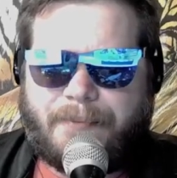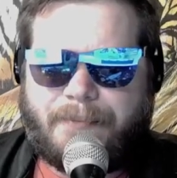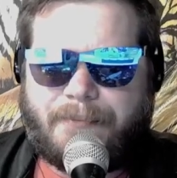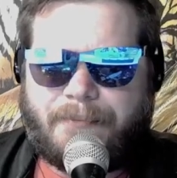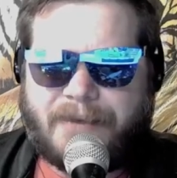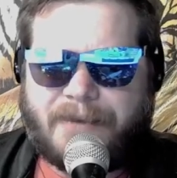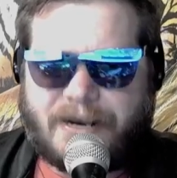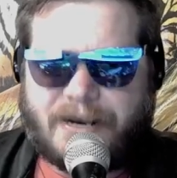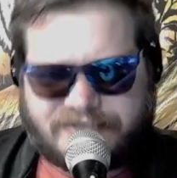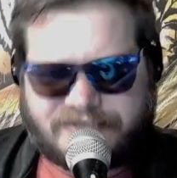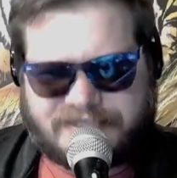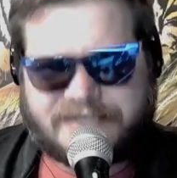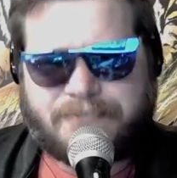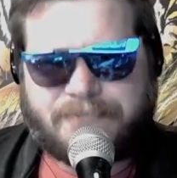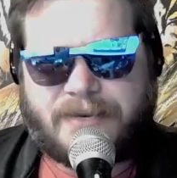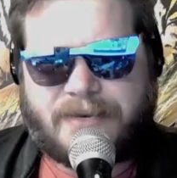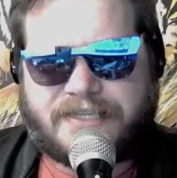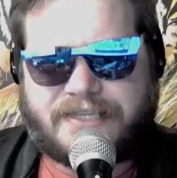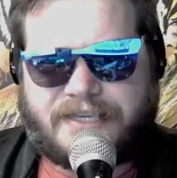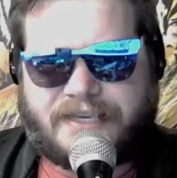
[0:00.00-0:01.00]
But I was
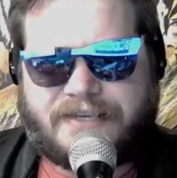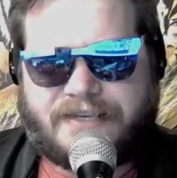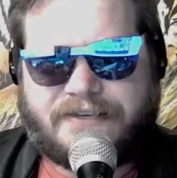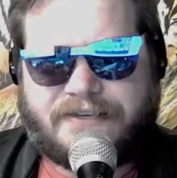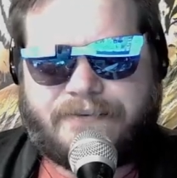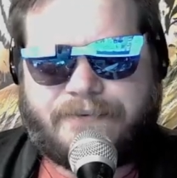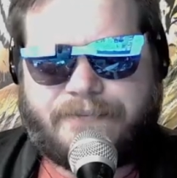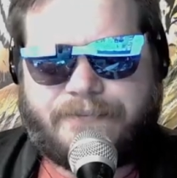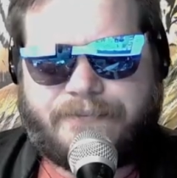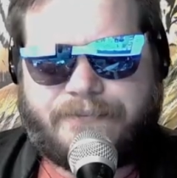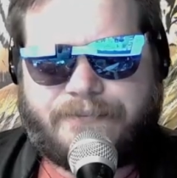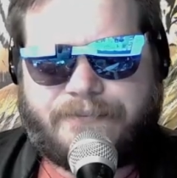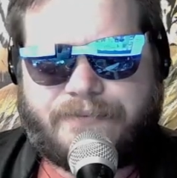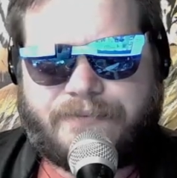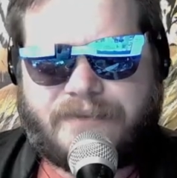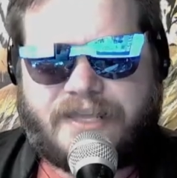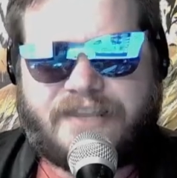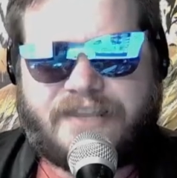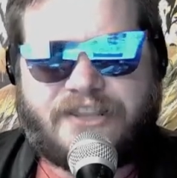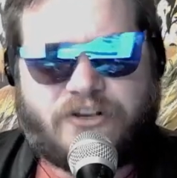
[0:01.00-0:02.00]
expecting it.
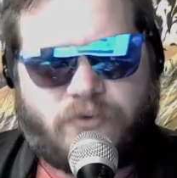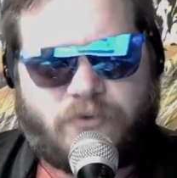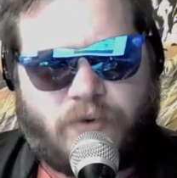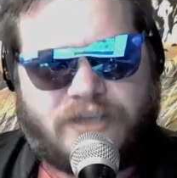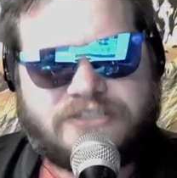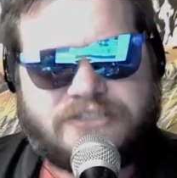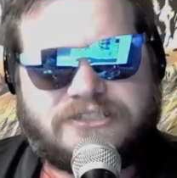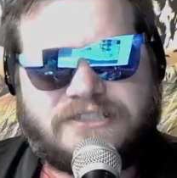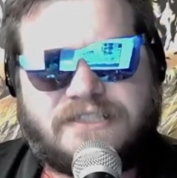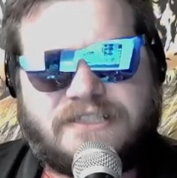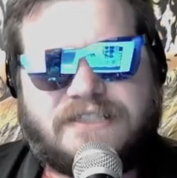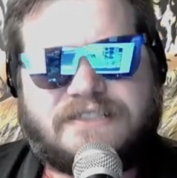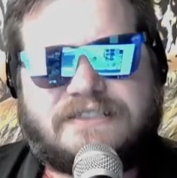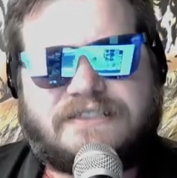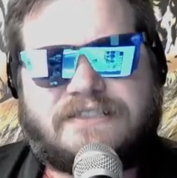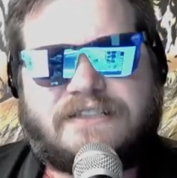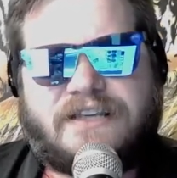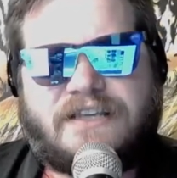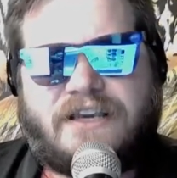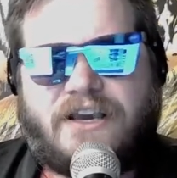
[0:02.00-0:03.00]
And the question
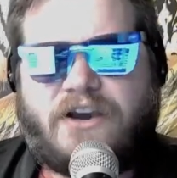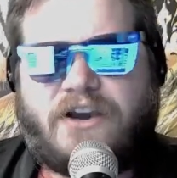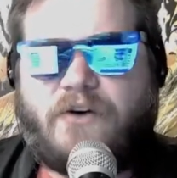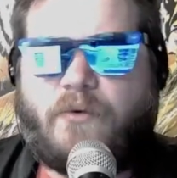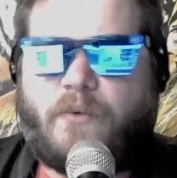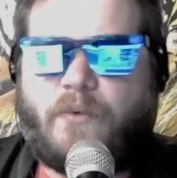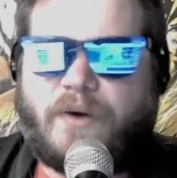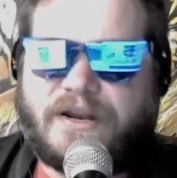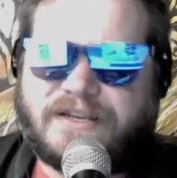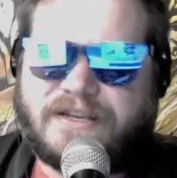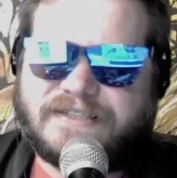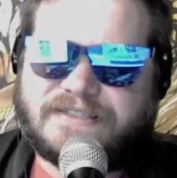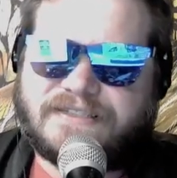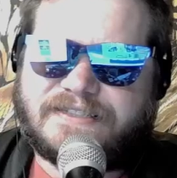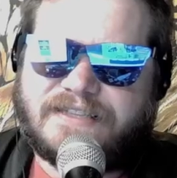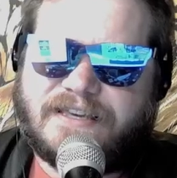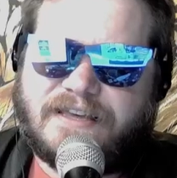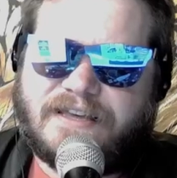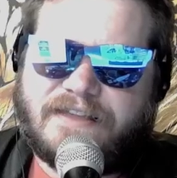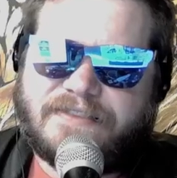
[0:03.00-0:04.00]
is, what
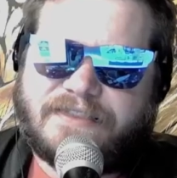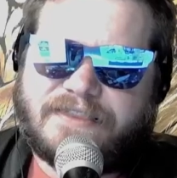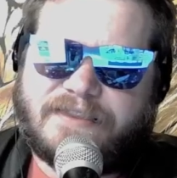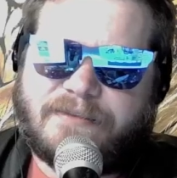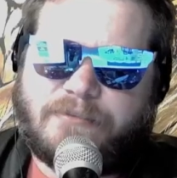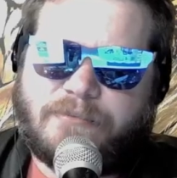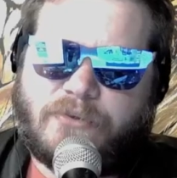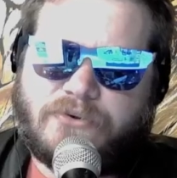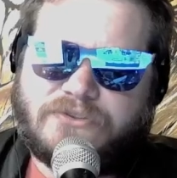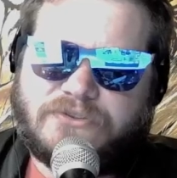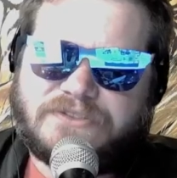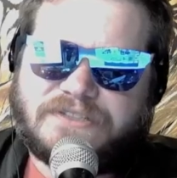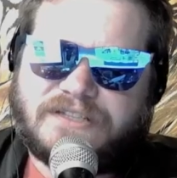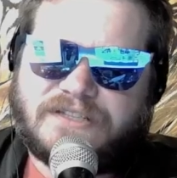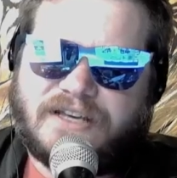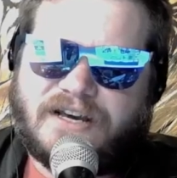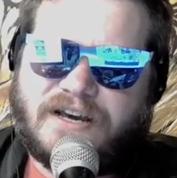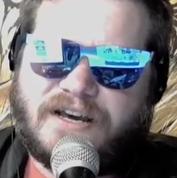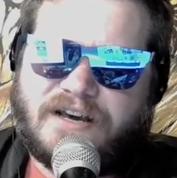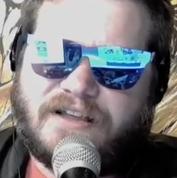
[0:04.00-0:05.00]
is the
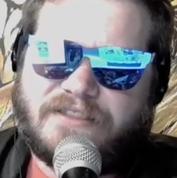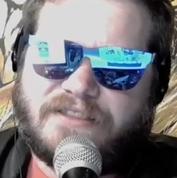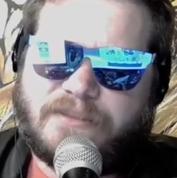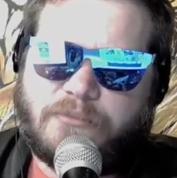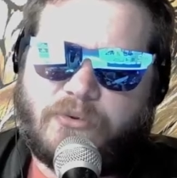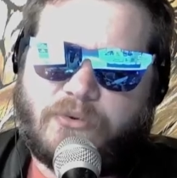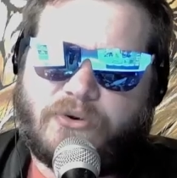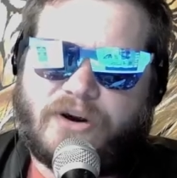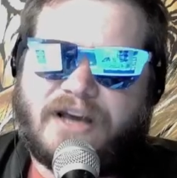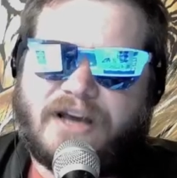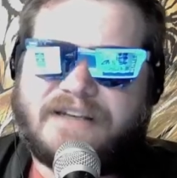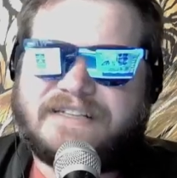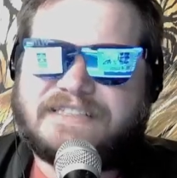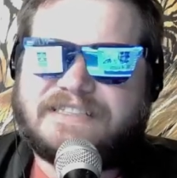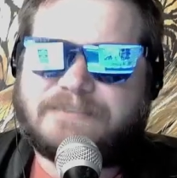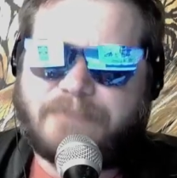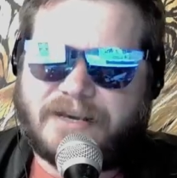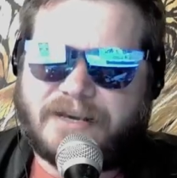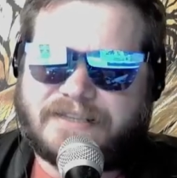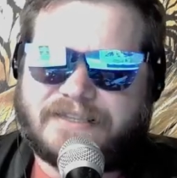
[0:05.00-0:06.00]
more
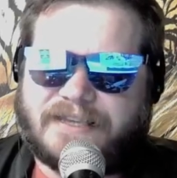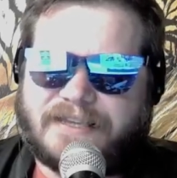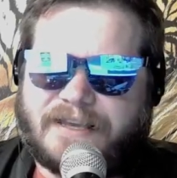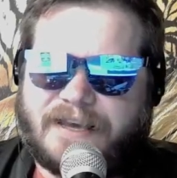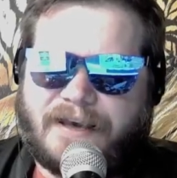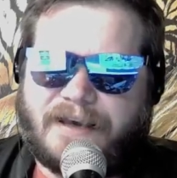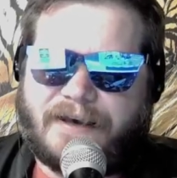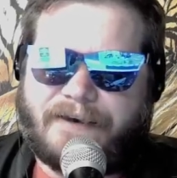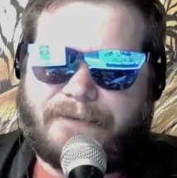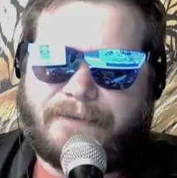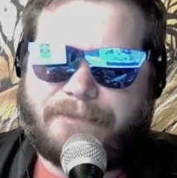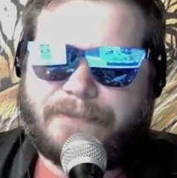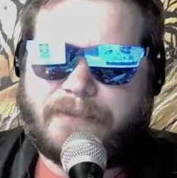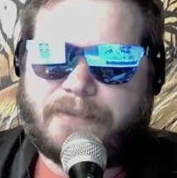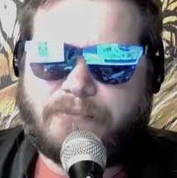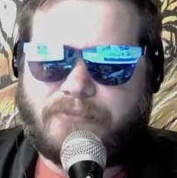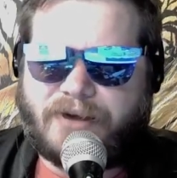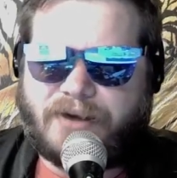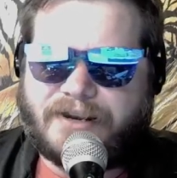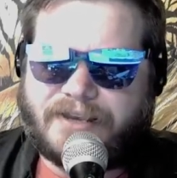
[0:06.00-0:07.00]
unexpected
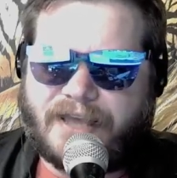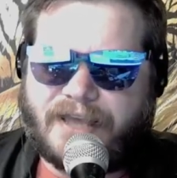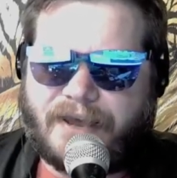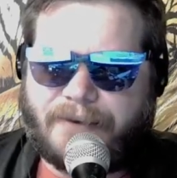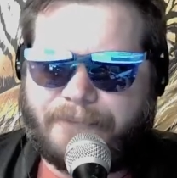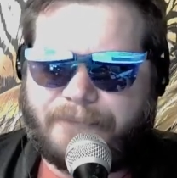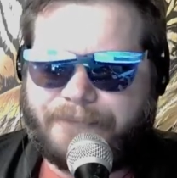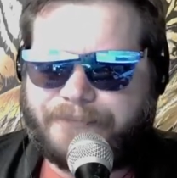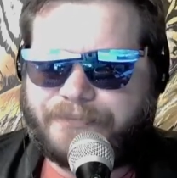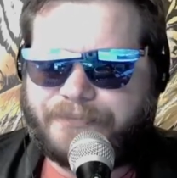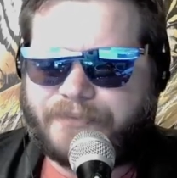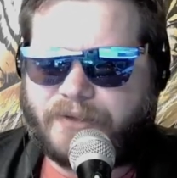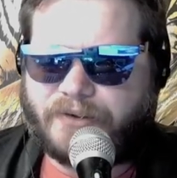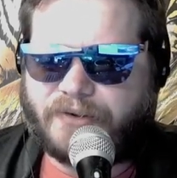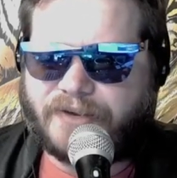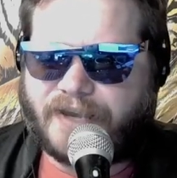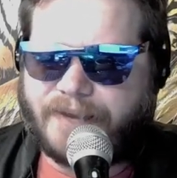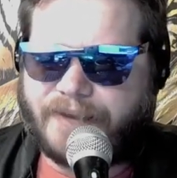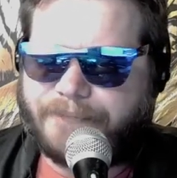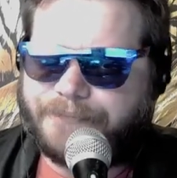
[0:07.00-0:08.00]
breakdown?
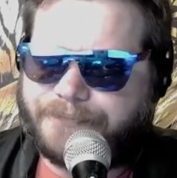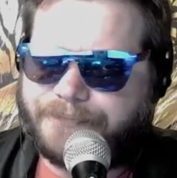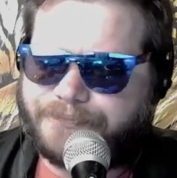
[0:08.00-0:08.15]
Okay.